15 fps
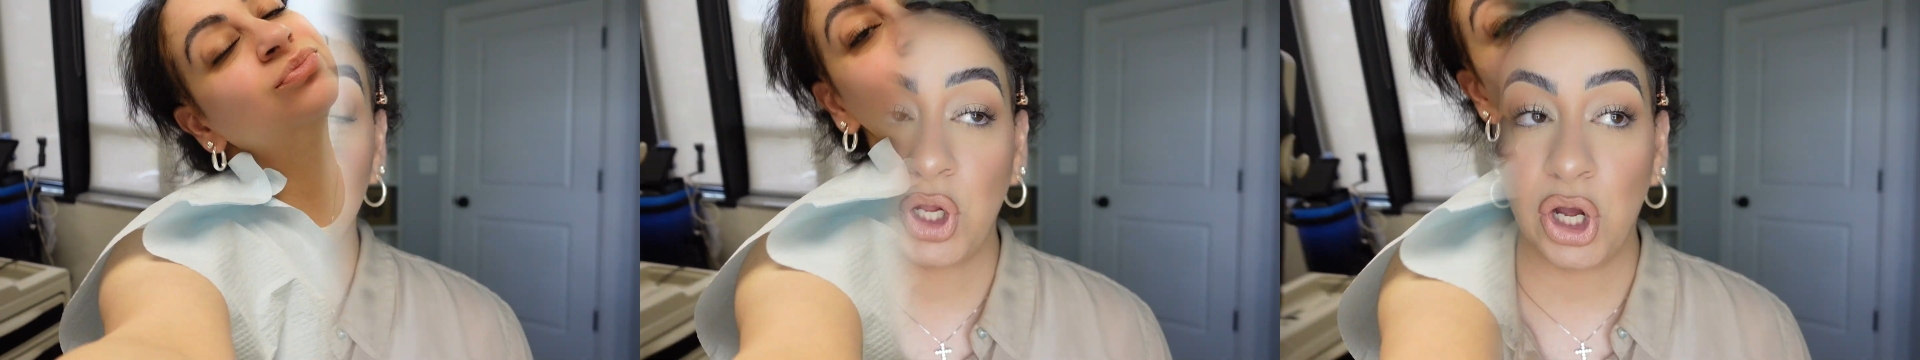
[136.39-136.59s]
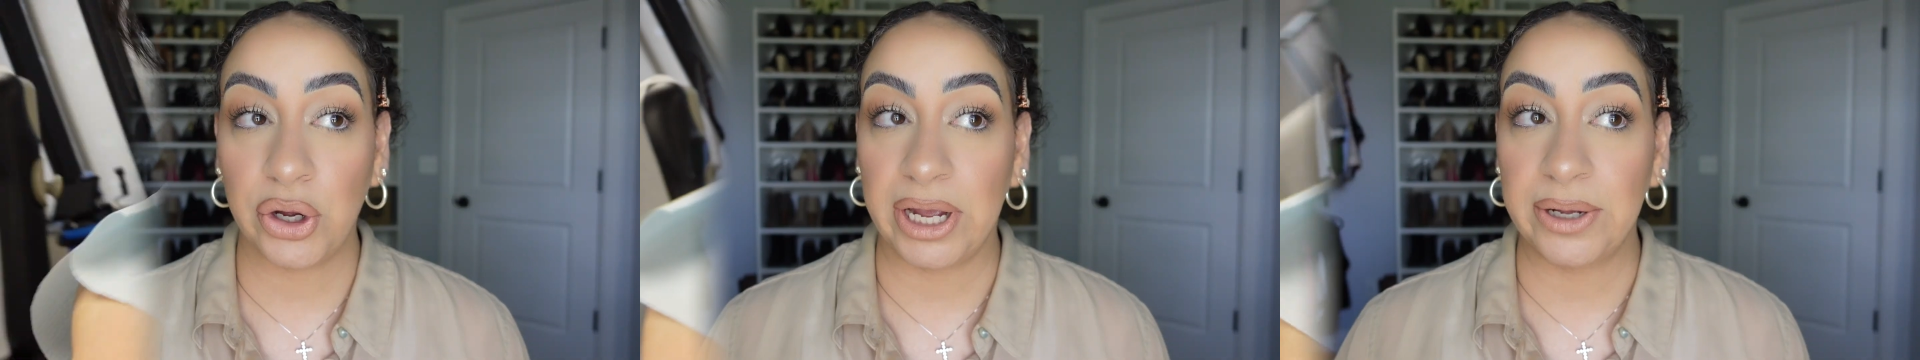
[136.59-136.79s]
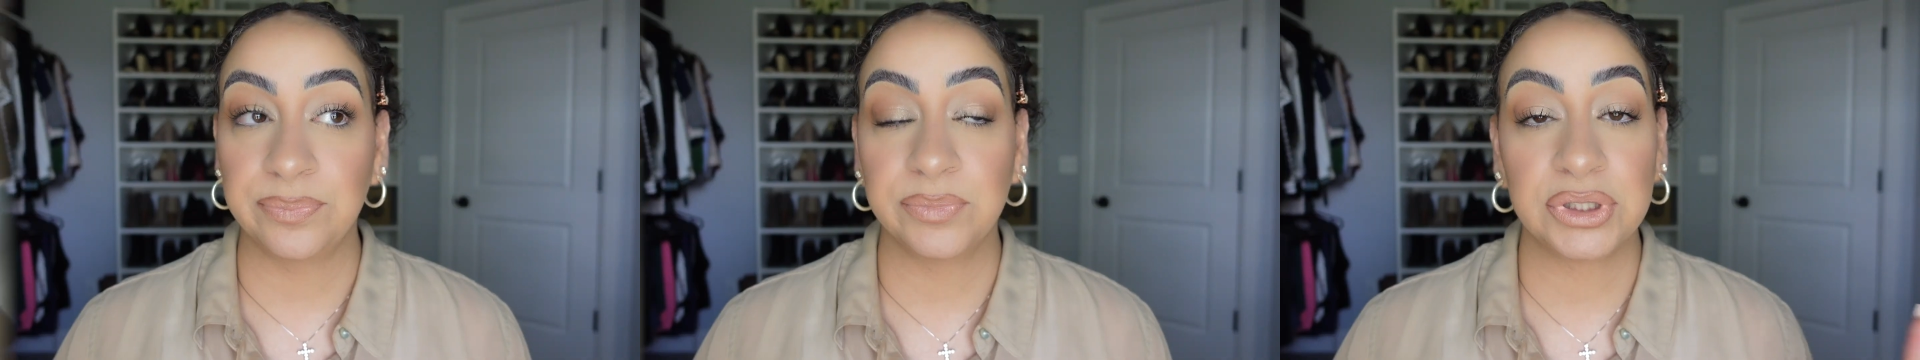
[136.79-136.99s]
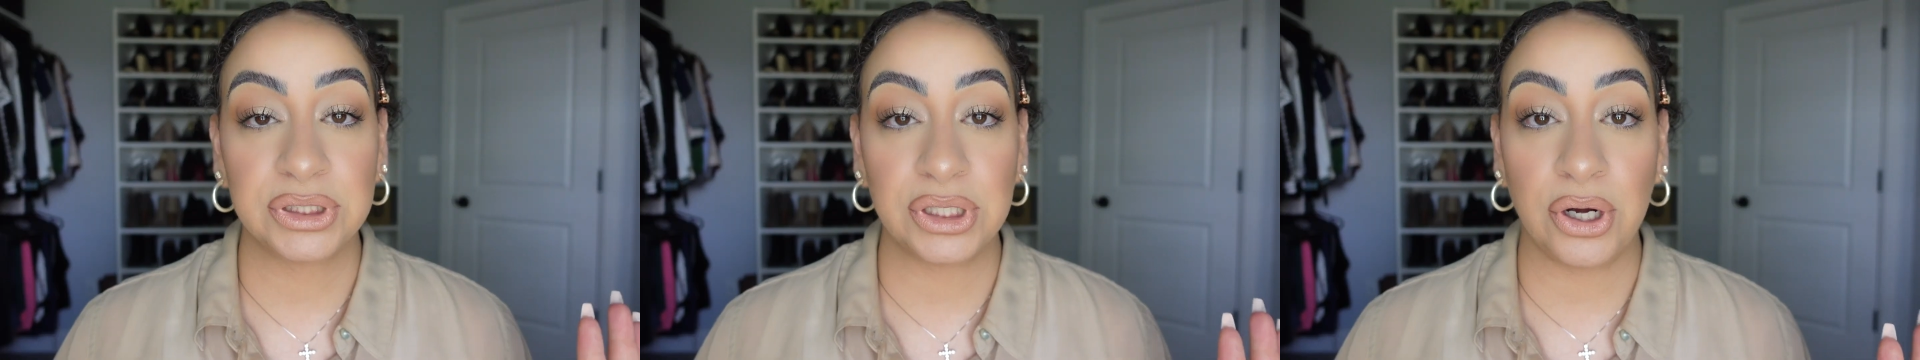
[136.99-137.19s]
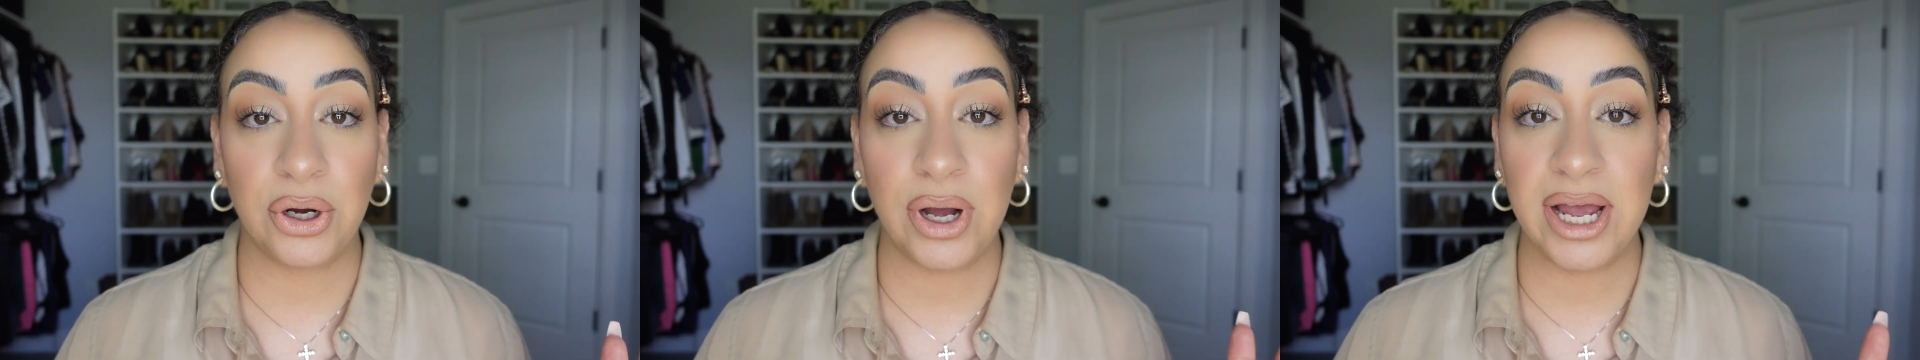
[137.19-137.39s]
Okay,
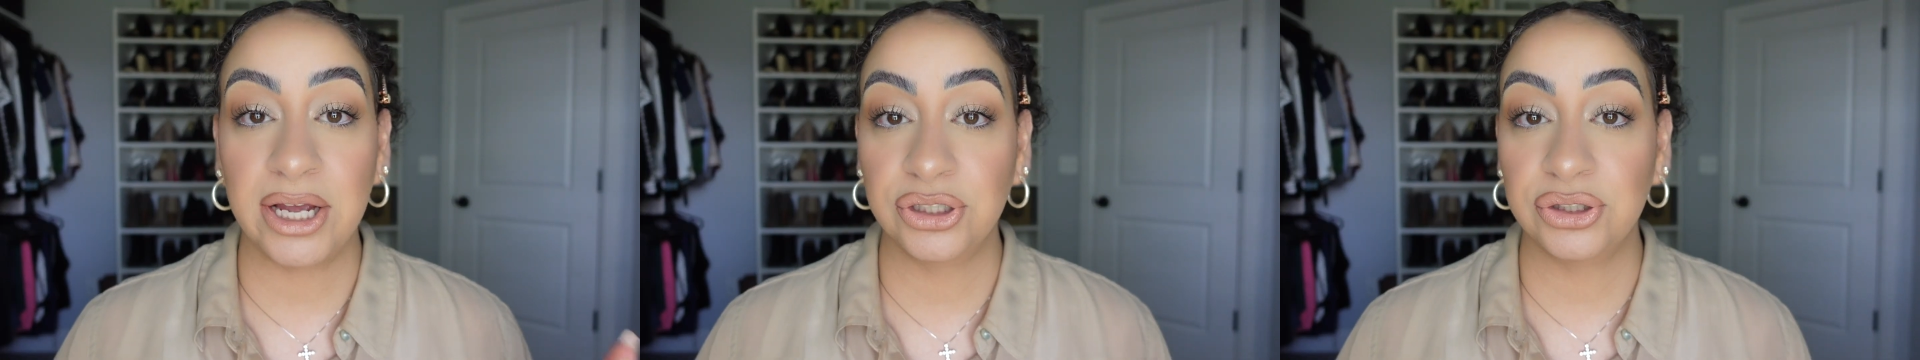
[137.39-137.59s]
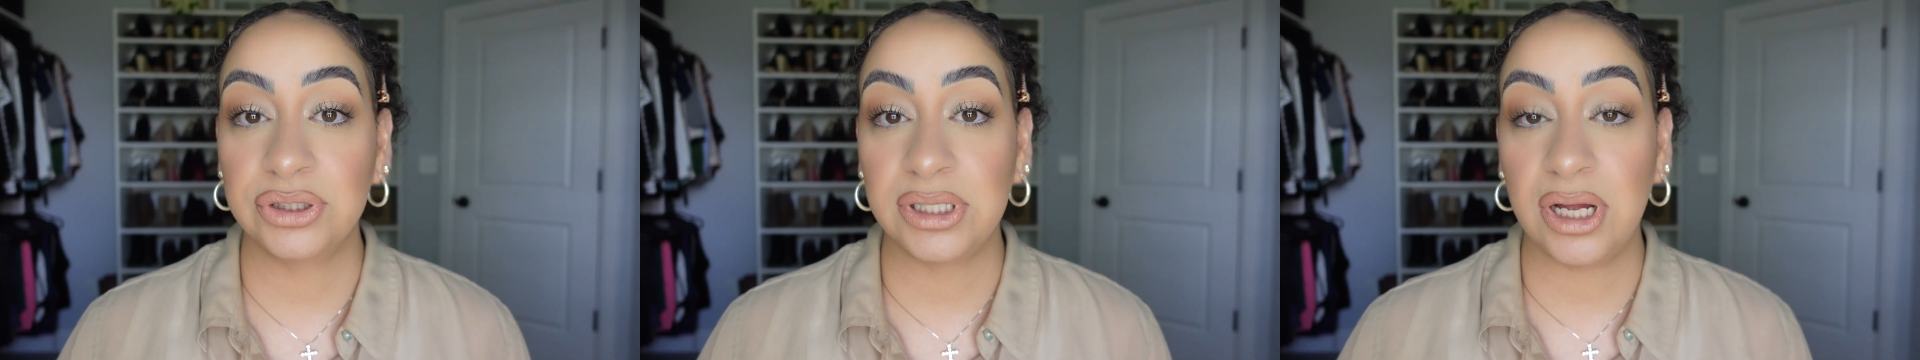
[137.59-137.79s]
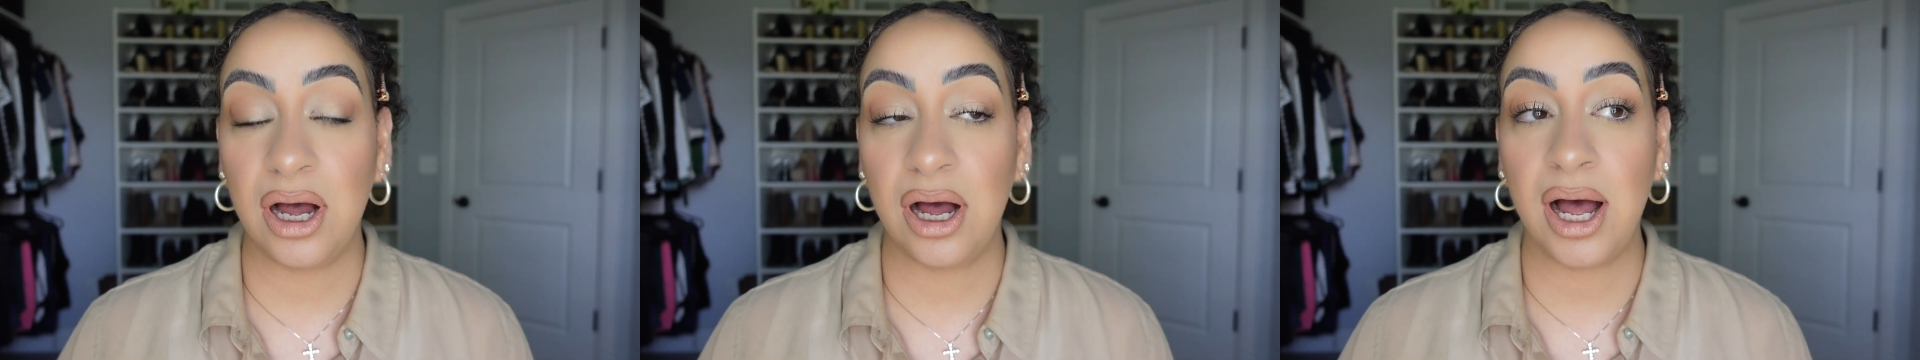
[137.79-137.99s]
so as you saw,